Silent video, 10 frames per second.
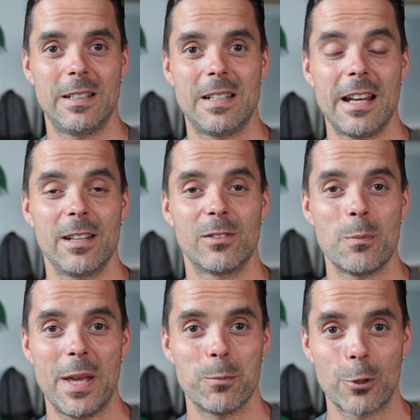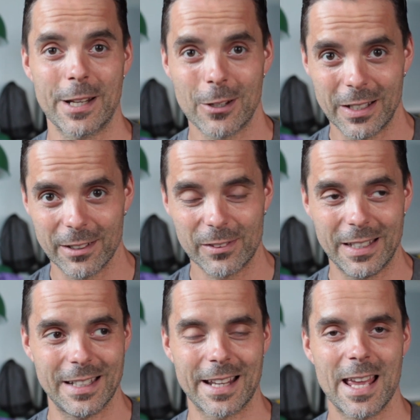that is the main protagonist
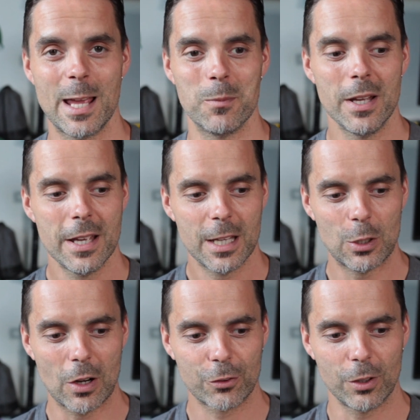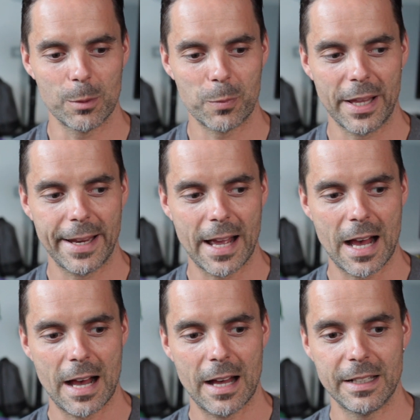in the game. You actually play
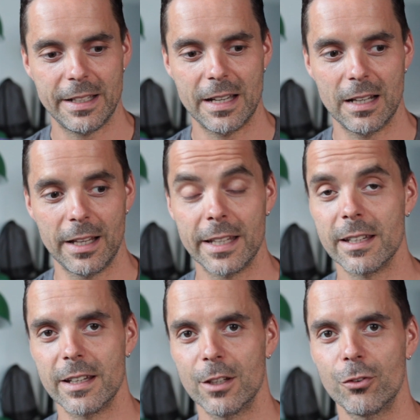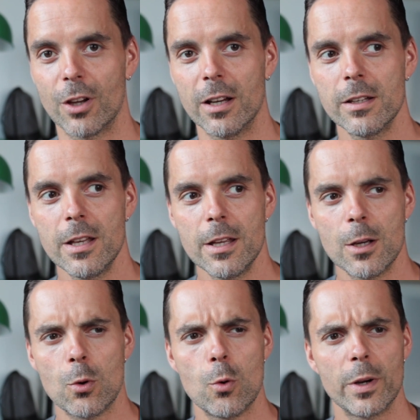a lady ninja
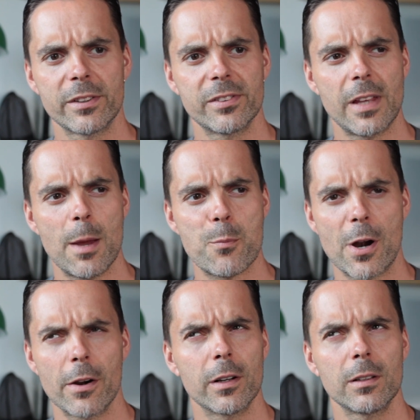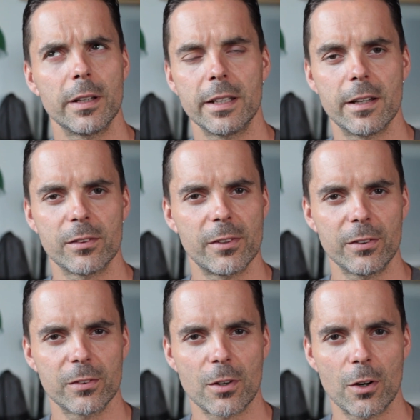who is apparently the
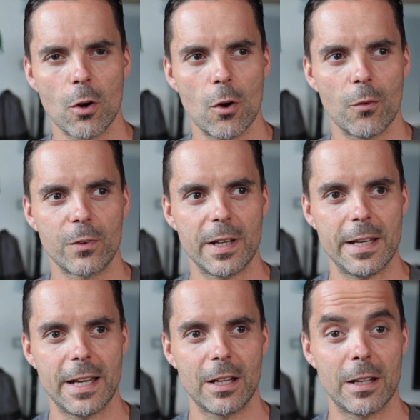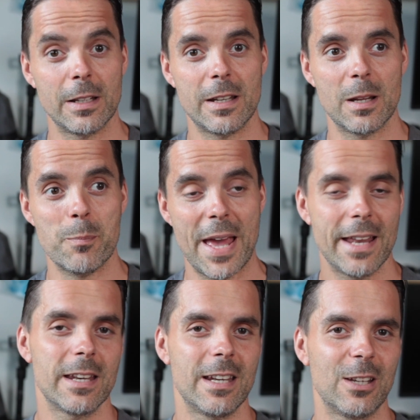sister of the
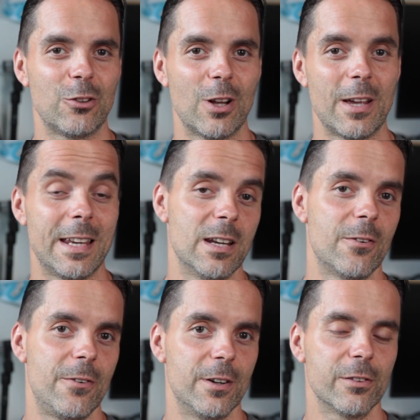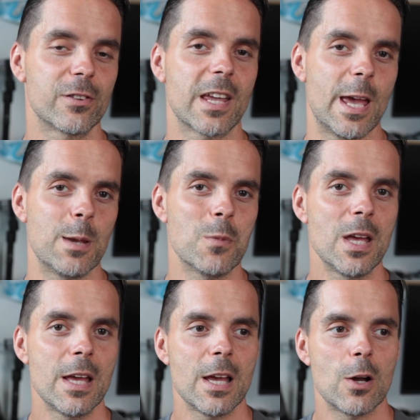man ninja in the first game,
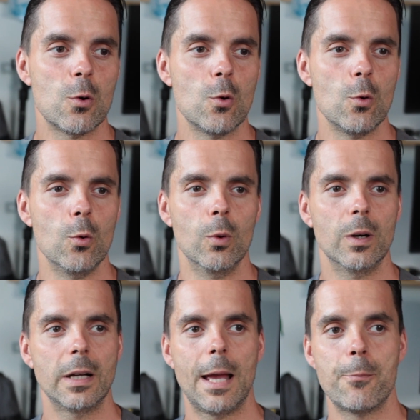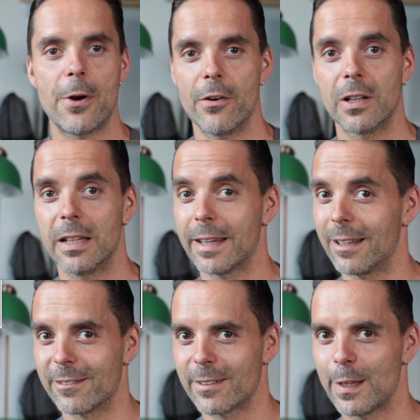who apparently
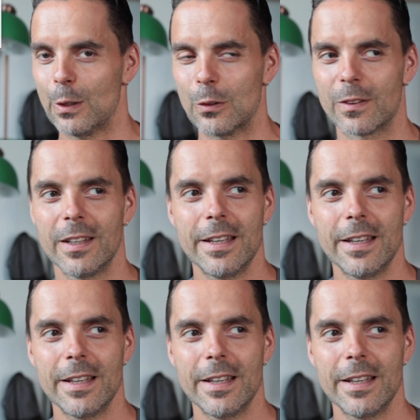gets killed.